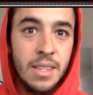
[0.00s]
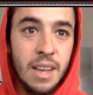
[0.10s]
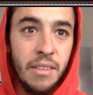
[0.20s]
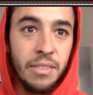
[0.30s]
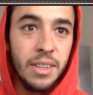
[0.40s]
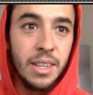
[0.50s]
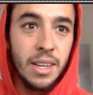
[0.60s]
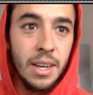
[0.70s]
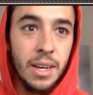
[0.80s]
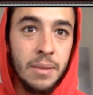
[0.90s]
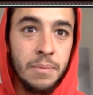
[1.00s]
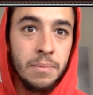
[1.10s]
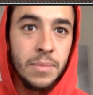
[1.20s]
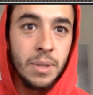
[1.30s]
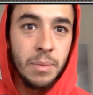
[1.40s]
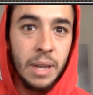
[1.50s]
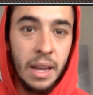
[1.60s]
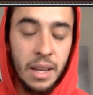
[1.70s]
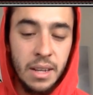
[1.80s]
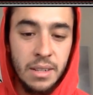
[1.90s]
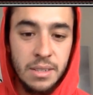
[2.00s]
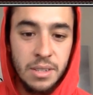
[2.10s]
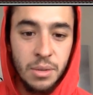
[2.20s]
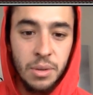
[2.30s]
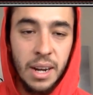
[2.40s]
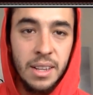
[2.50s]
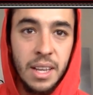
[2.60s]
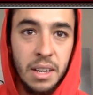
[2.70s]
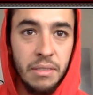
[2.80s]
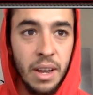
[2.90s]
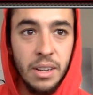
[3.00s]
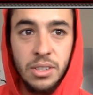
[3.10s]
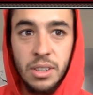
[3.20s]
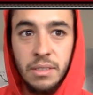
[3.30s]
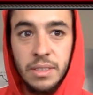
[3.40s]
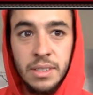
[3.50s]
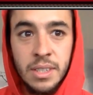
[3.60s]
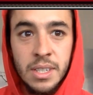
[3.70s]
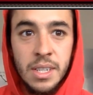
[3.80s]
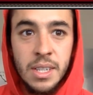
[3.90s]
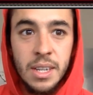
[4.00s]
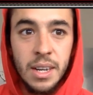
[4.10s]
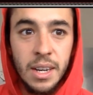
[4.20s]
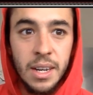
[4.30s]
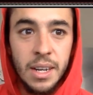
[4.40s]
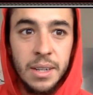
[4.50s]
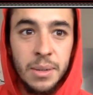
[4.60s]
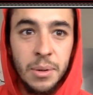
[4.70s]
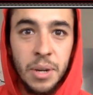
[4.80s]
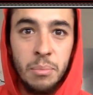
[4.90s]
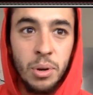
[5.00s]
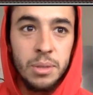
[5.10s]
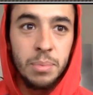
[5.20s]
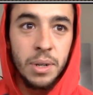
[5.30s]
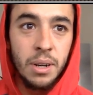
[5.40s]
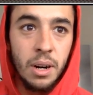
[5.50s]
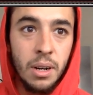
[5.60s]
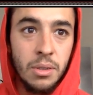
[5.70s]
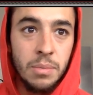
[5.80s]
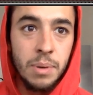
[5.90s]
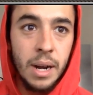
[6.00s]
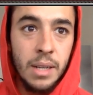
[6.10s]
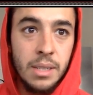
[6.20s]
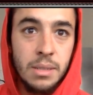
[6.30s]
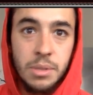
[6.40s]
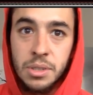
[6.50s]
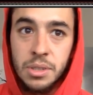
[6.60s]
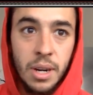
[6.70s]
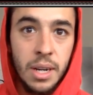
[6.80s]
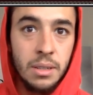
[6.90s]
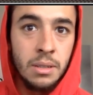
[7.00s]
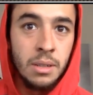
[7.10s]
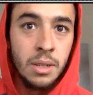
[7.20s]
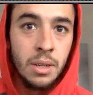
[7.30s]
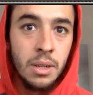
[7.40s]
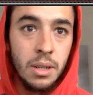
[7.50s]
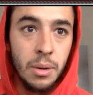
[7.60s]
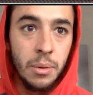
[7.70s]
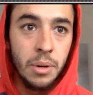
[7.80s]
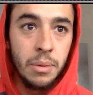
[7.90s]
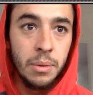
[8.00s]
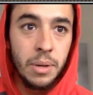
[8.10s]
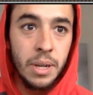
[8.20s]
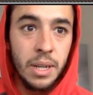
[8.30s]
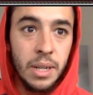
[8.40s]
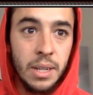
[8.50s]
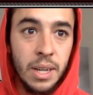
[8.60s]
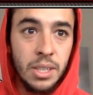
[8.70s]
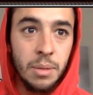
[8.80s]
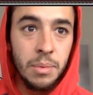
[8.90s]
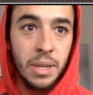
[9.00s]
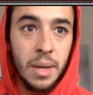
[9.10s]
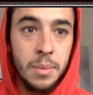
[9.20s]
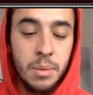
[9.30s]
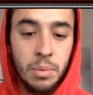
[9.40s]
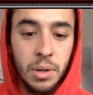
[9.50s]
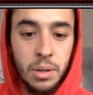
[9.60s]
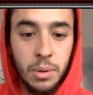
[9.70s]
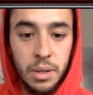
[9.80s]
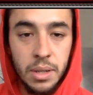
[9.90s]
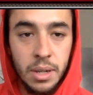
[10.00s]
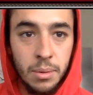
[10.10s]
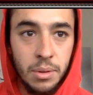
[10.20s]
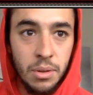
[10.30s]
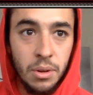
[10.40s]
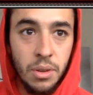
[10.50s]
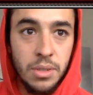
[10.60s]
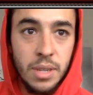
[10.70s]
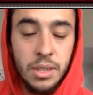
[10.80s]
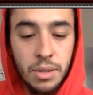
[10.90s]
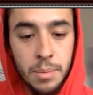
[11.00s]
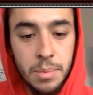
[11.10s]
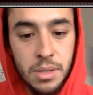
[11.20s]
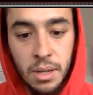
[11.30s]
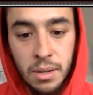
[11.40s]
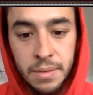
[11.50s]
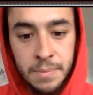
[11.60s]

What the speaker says: definitely, something I can, you know, kind of take advantage of. And we're getting pushed pretty hard in those practices, which is great. And, you know, we're getting catching up to game speed pretty quickly here with all those extra reps and stuff.